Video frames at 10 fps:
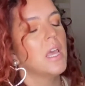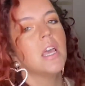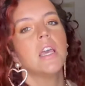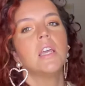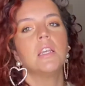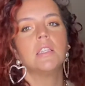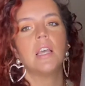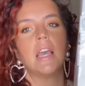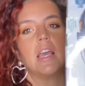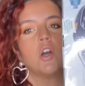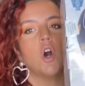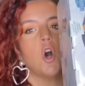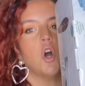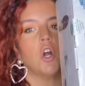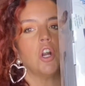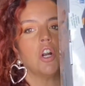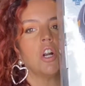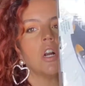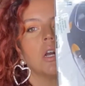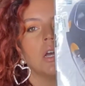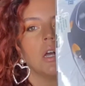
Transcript: it is a car,